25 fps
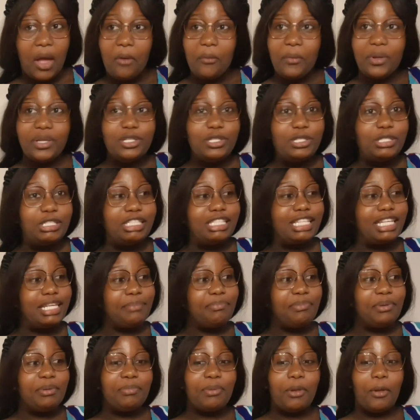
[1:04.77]
when you
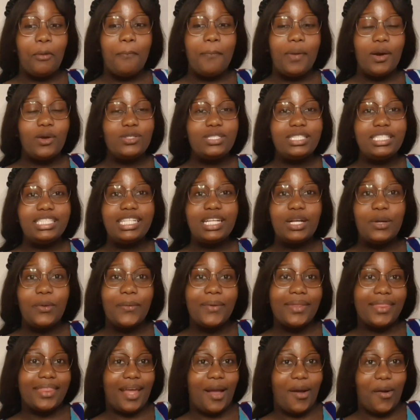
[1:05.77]
see people posting
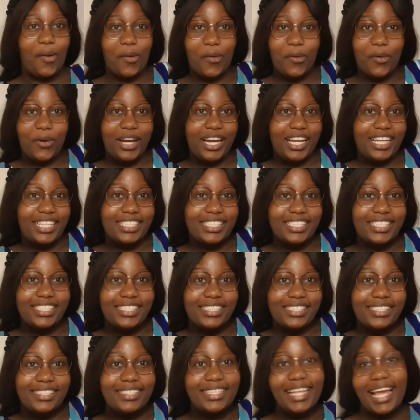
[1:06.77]
with their oholes
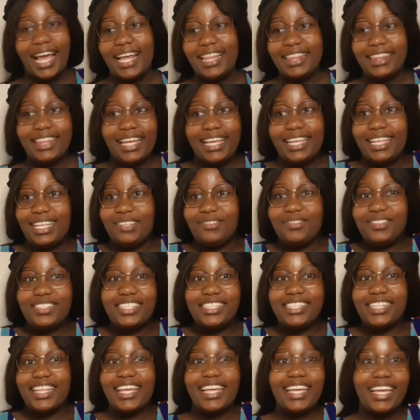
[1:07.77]
and the
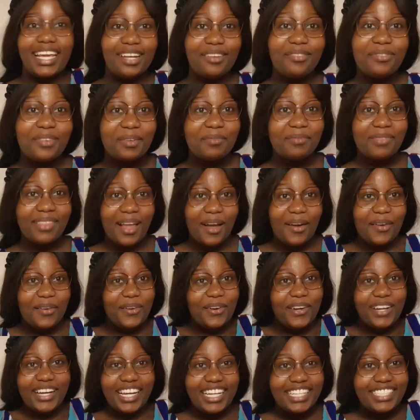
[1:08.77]
gifts they get from their
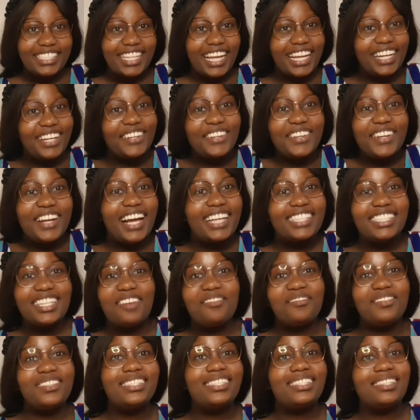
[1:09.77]
oholes. I know you guys
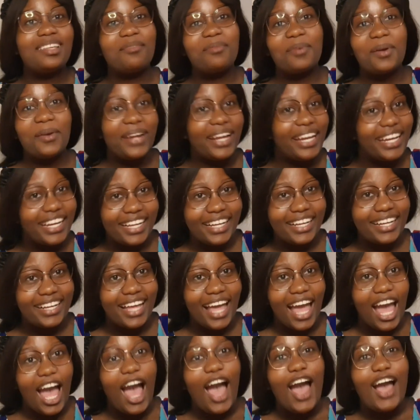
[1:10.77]
have been sabawelling.
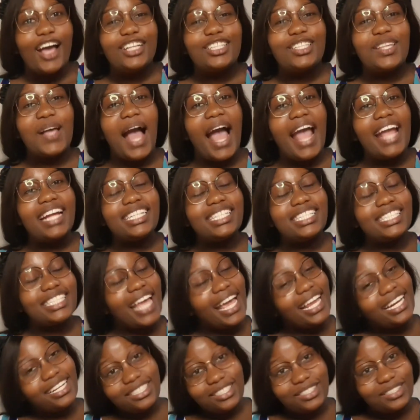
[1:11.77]
So I
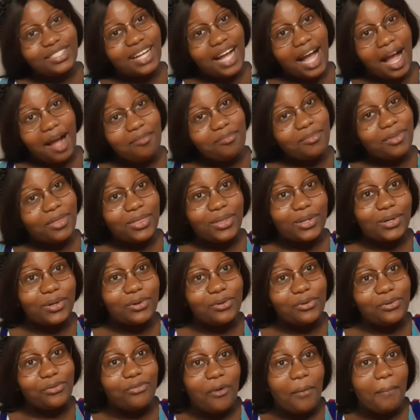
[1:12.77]
decided to come
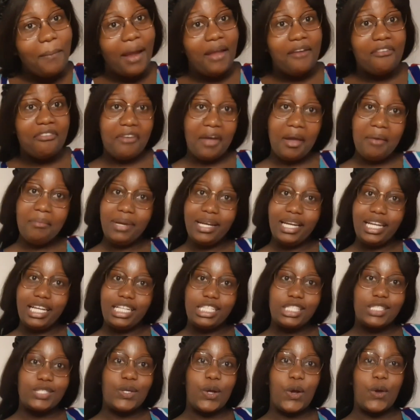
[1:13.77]
through for my
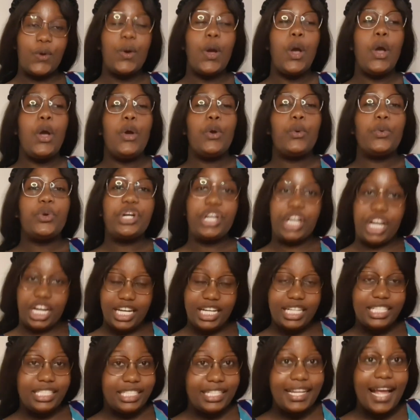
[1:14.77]
family. So we're
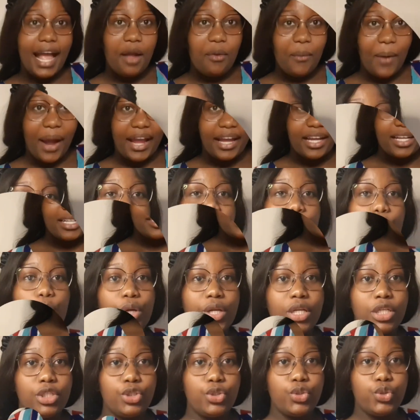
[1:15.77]
gonna DIY. So in
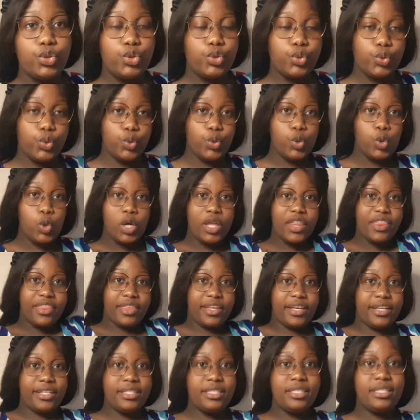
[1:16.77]
order to do
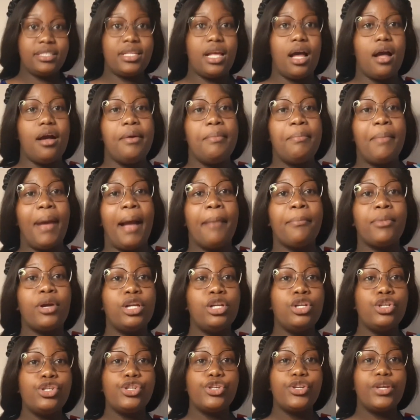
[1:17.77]
this, I'm
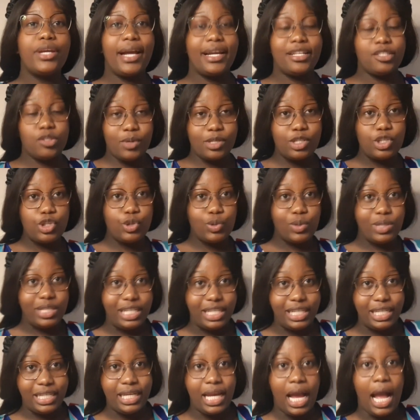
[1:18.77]
gonna show you guys what you
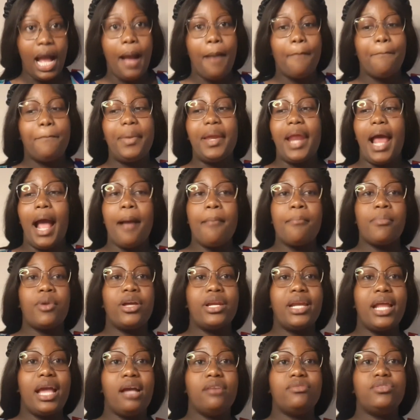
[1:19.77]
need, but I'm
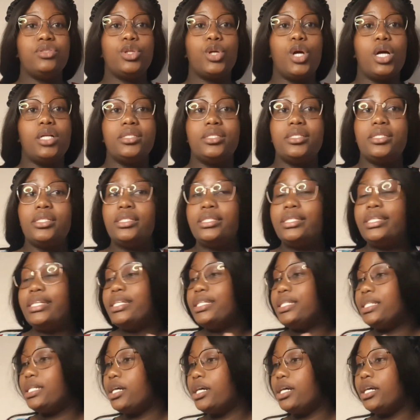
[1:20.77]
gonna have to
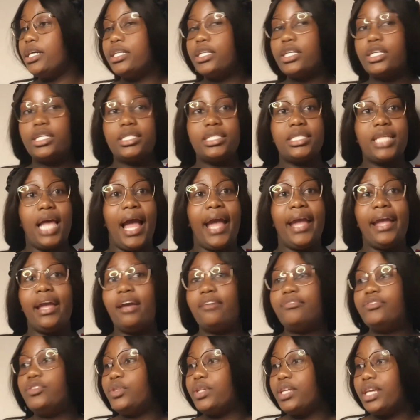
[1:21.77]
constantly turn because I
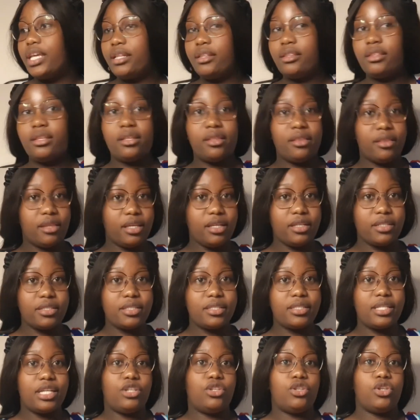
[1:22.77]
have to get the
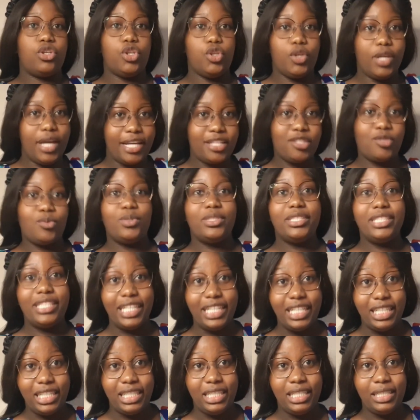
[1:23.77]
things that you guys will
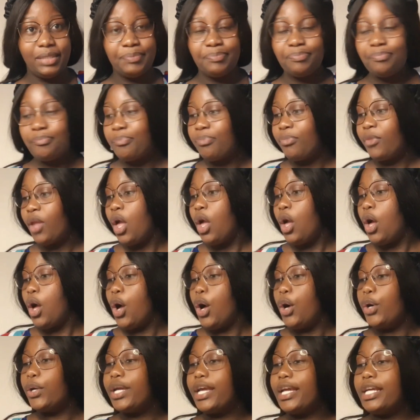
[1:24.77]
need.
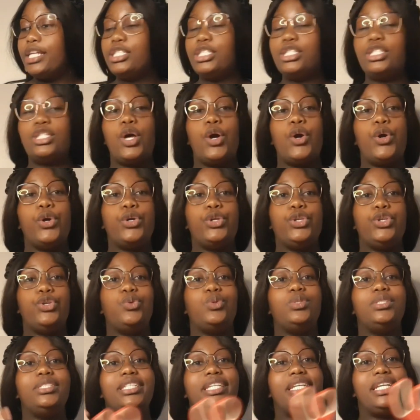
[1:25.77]
Okay, so you
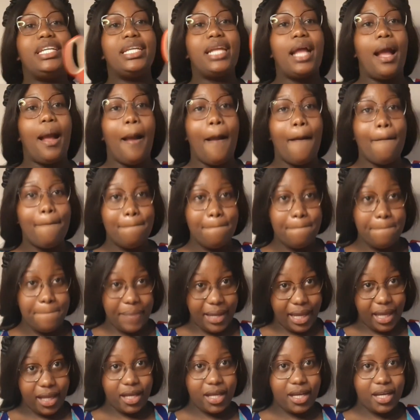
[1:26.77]
will need a
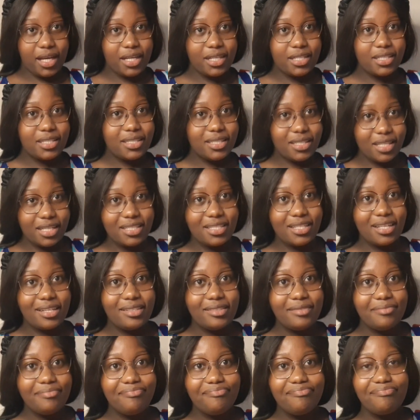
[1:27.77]
big
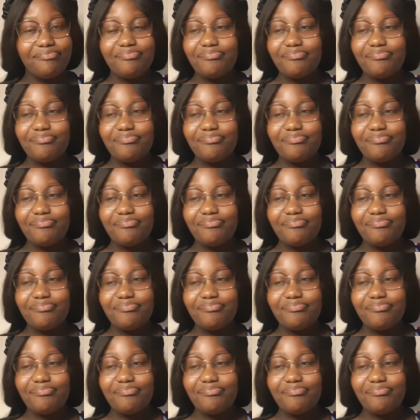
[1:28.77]
scissor.